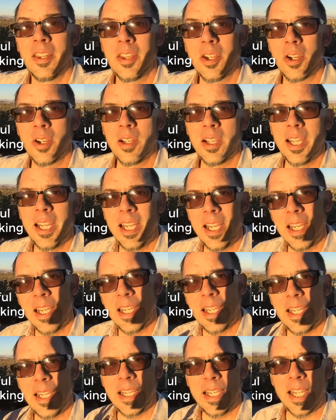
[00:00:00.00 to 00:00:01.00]
Thirdly,
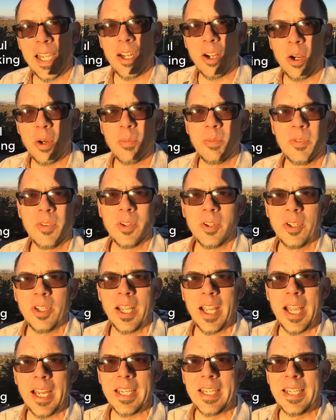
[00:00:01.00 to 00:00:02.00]
get hopeful
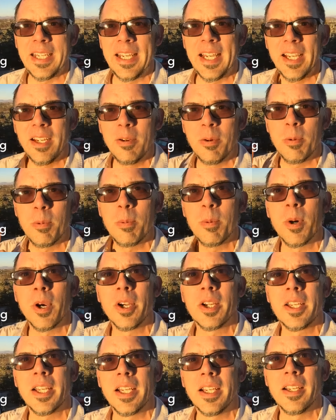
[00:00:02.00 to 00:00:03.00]
and get
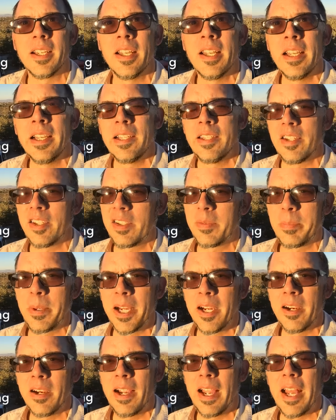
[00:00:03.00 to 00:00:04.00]
working.
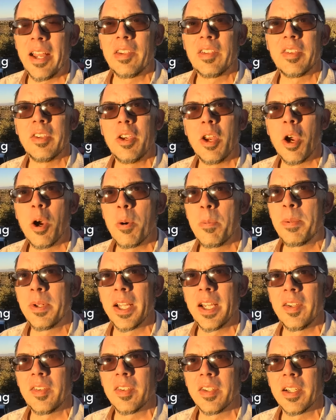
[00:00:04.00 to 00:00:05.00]
Despair has no
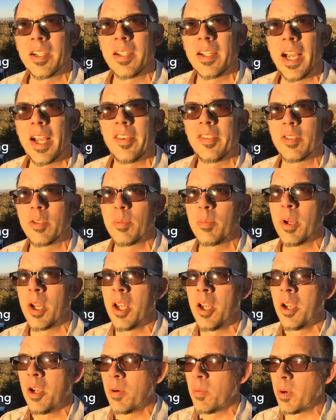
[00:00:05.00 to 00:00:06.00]
place in the classroom.
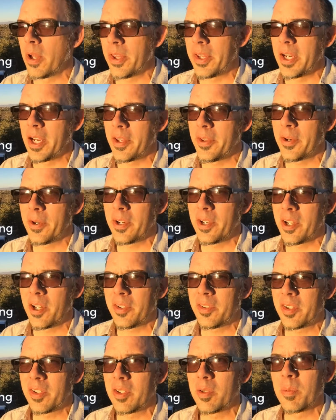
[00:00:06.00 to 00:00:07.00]
While the other
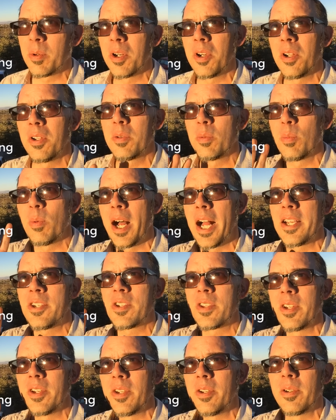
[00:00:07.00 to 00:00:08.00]
adults in the world
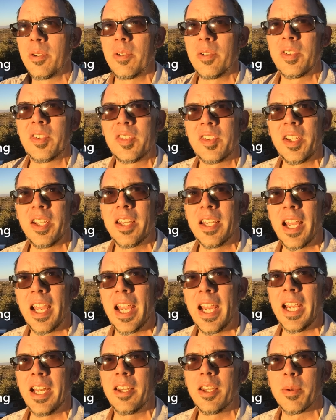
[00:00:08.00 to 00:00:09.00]
watch the news, see the
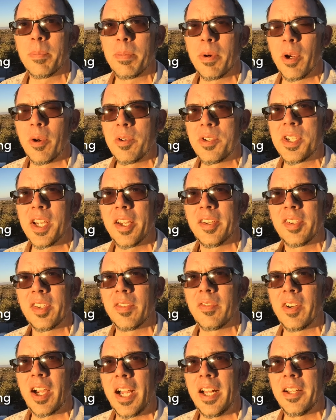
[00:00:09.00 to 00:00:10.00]
hate, the protests,
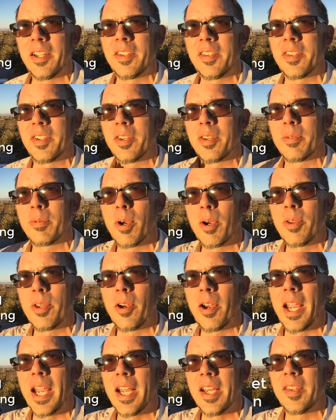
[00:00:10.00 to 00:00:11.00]
the violence, and throw
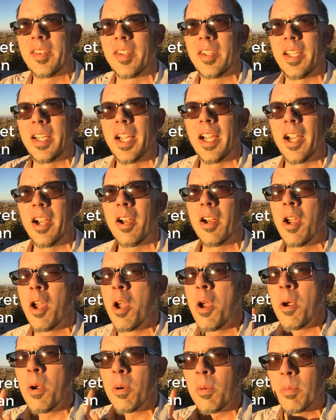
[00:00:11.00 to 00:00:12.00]
their hands in the air,
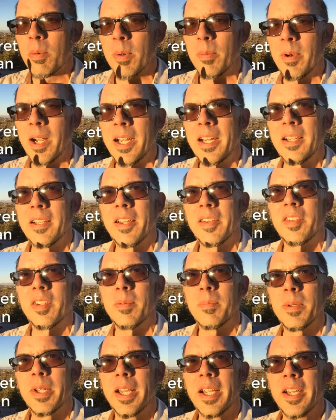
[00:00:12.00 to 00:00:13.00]
we're writing
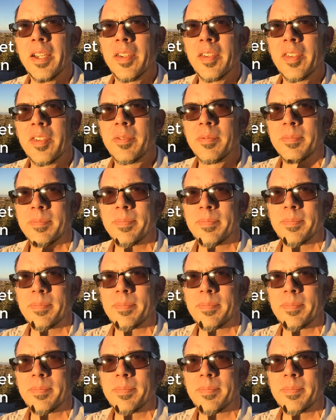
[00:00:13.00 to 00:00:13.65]
lesson plans.